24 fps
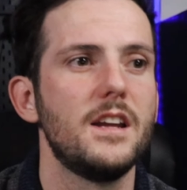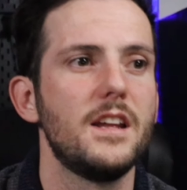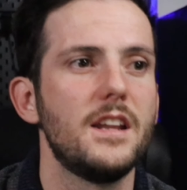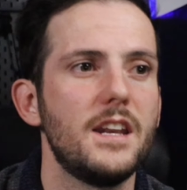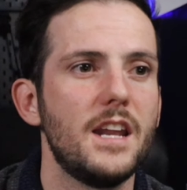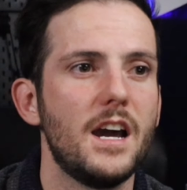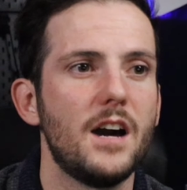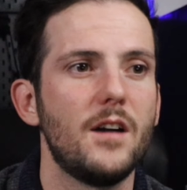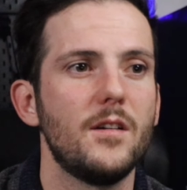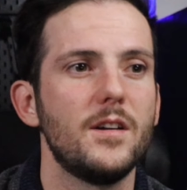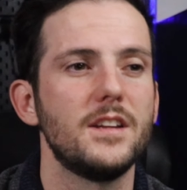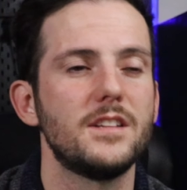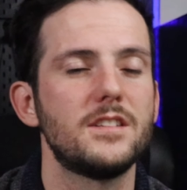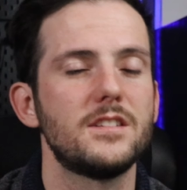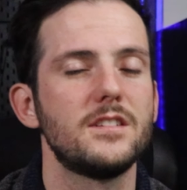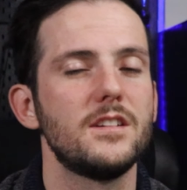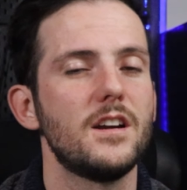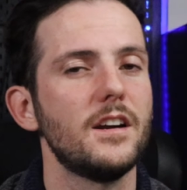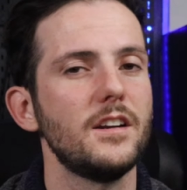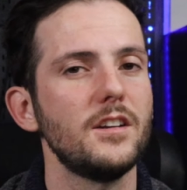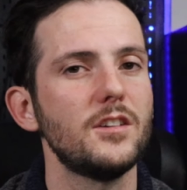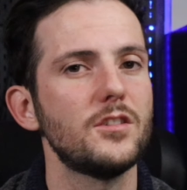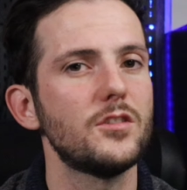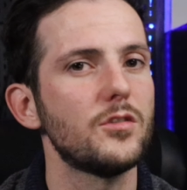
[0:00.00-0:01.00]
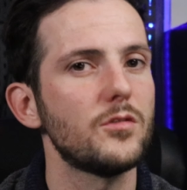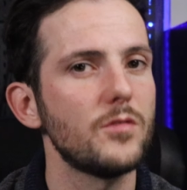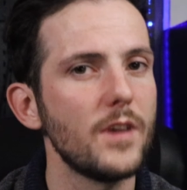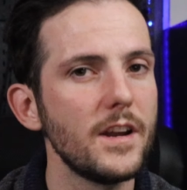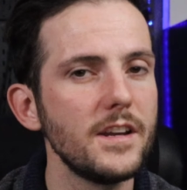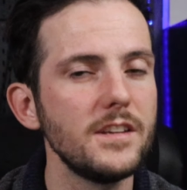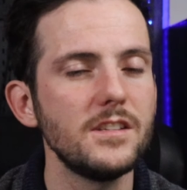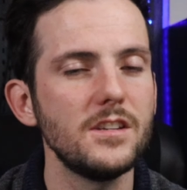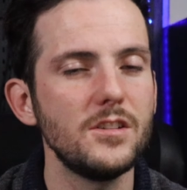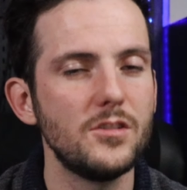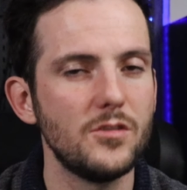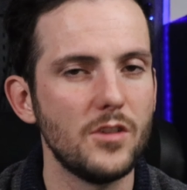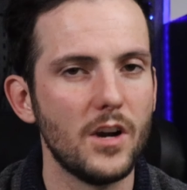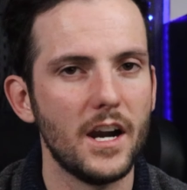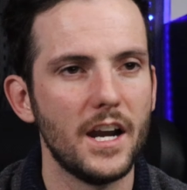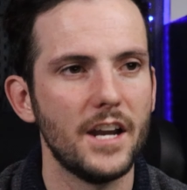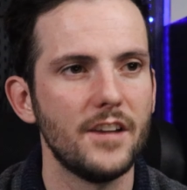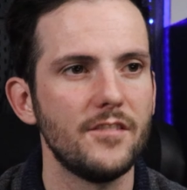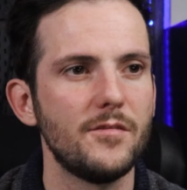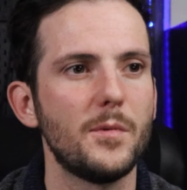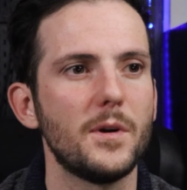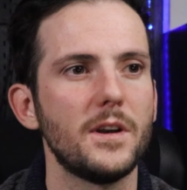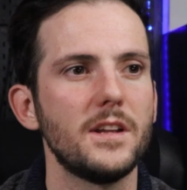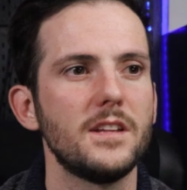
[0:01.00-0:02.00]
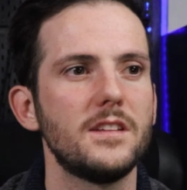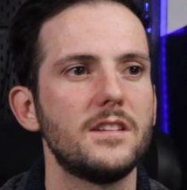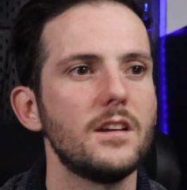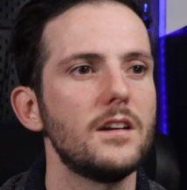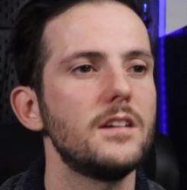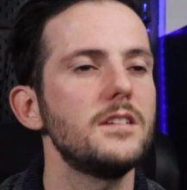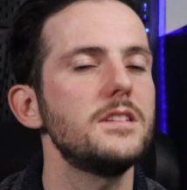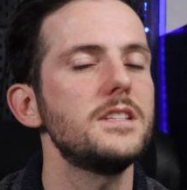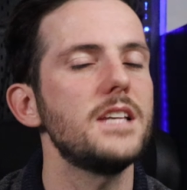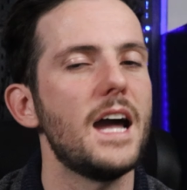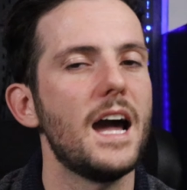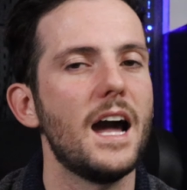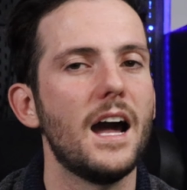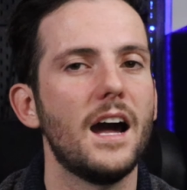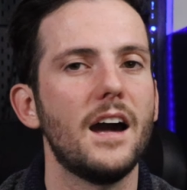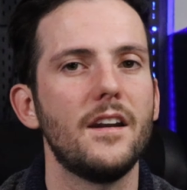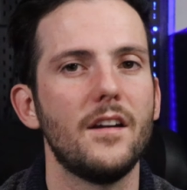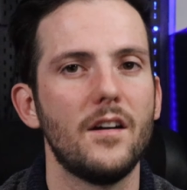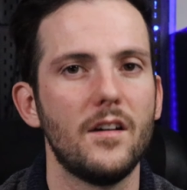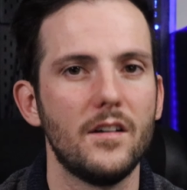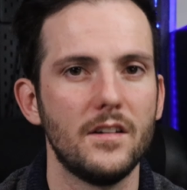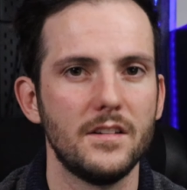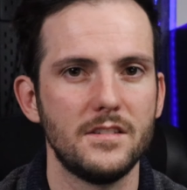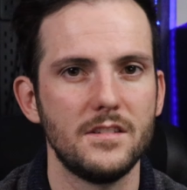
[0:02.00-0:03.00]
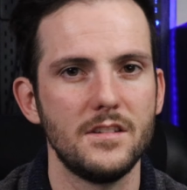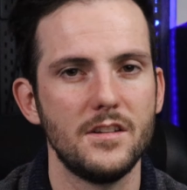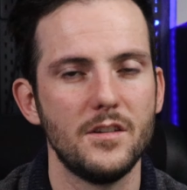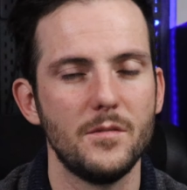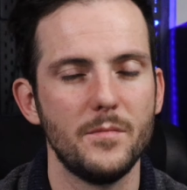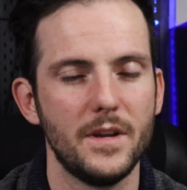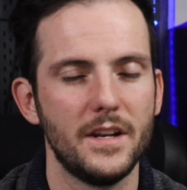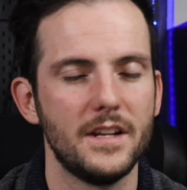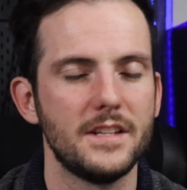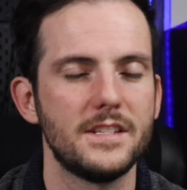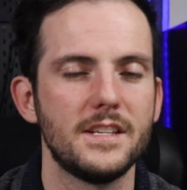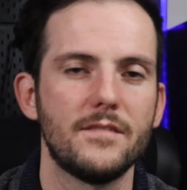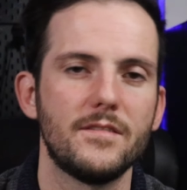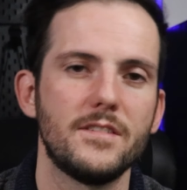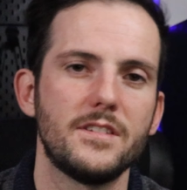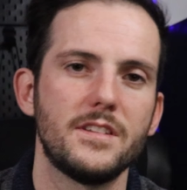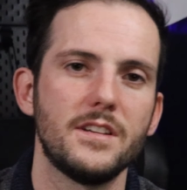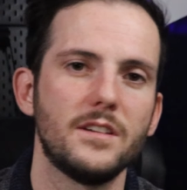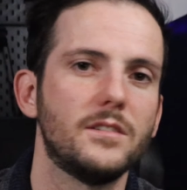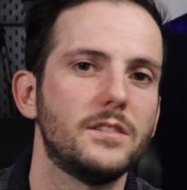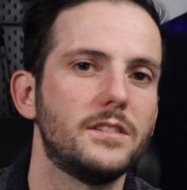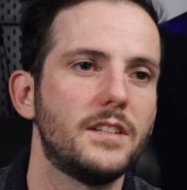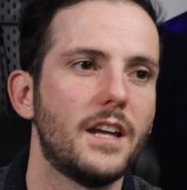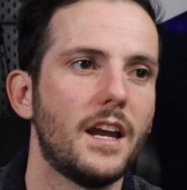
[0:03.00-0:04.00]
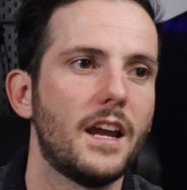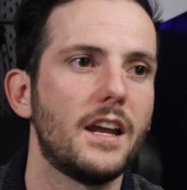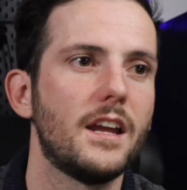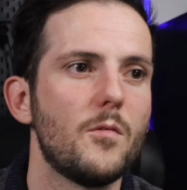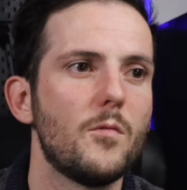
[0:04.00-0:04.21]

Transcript: Now, it's not a crazy drive, but it does add on to your minutes every single day.